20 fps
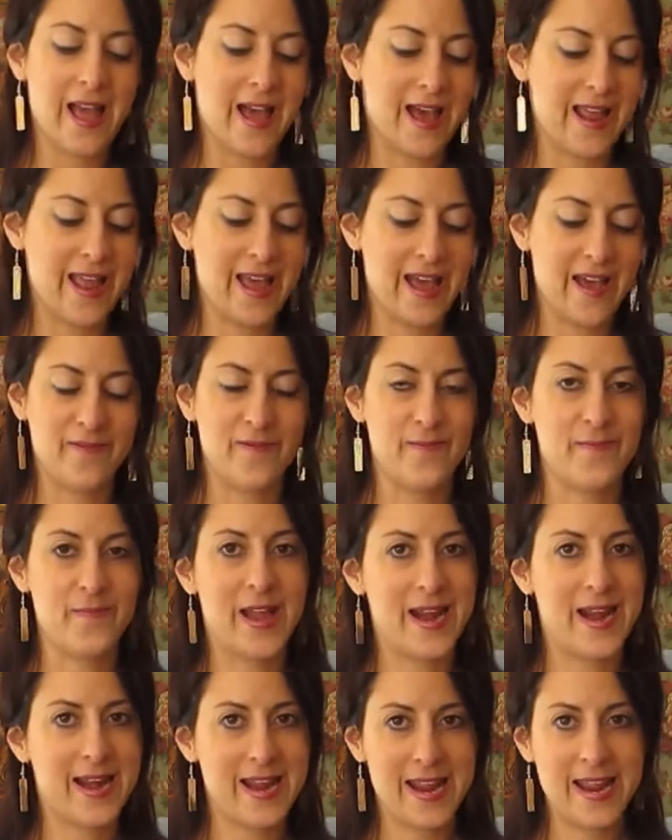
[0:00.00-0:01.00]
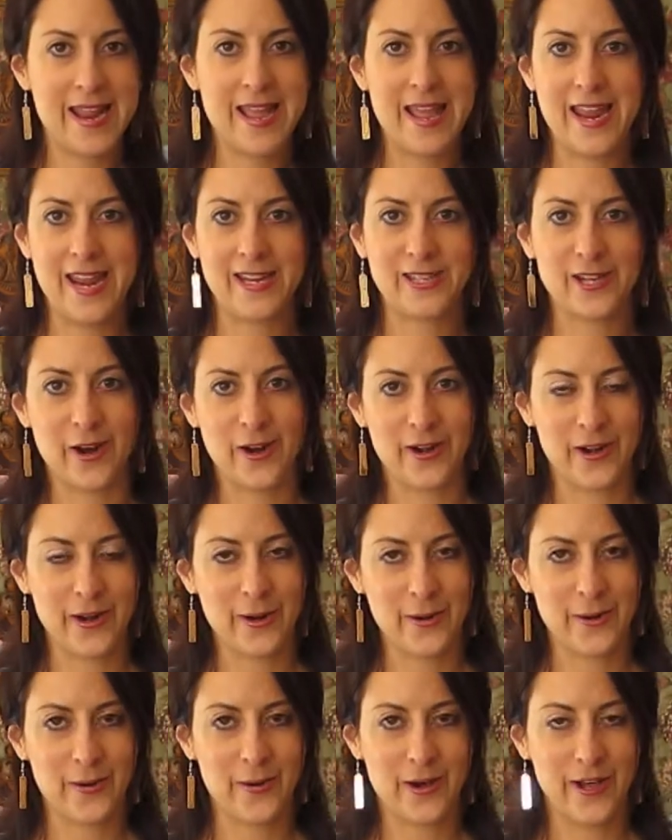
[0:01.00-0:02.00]
I have many a Target
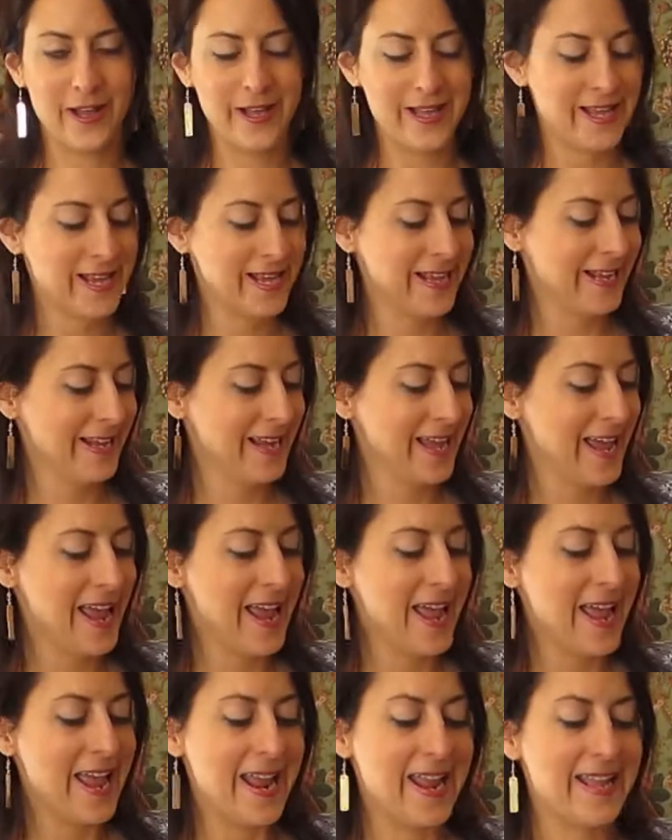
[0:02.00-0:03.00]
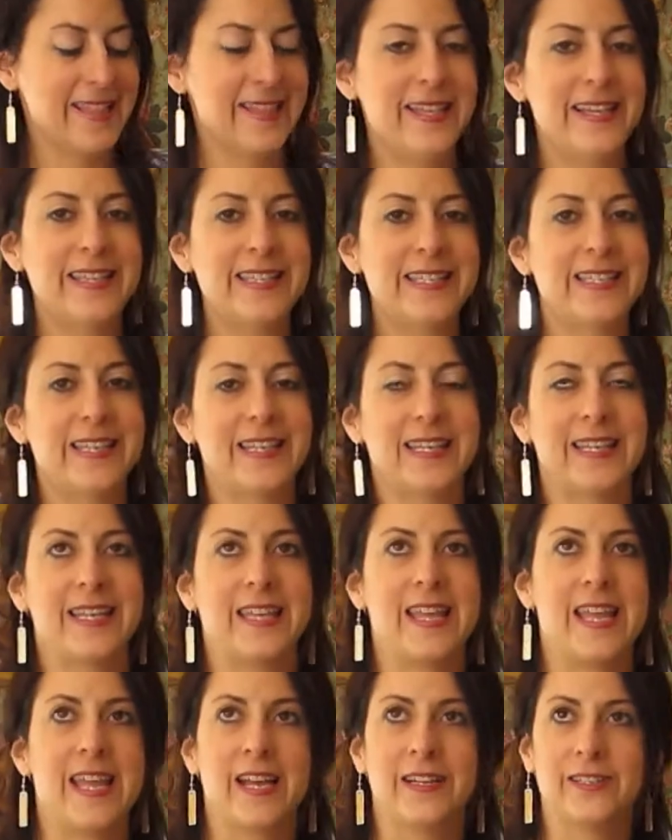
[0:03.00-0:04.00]
haul. And this
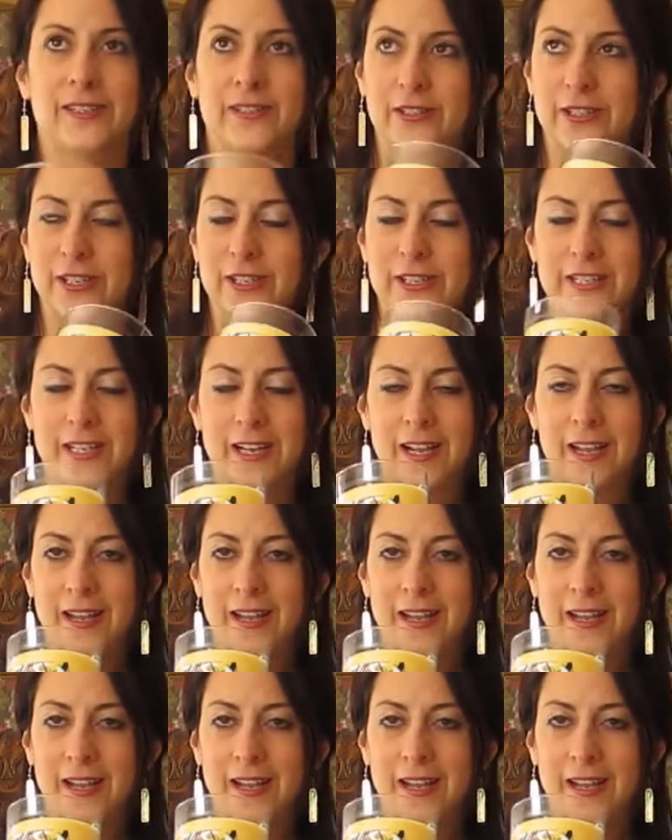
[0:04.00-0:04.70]
candle just,